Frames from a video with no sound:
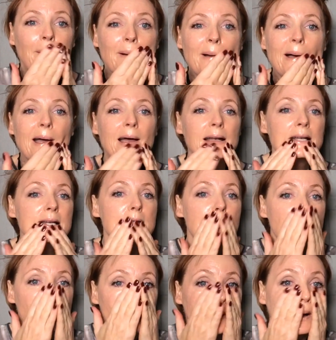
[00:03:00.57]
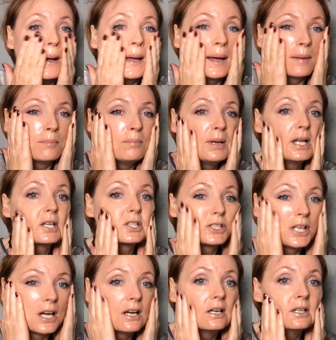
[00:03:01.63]
I had lip, I had
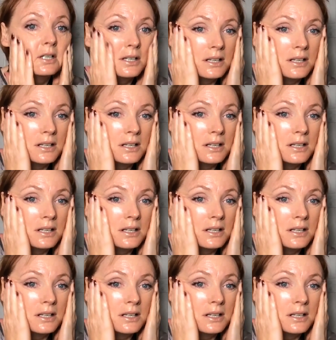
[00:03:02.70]
blusher,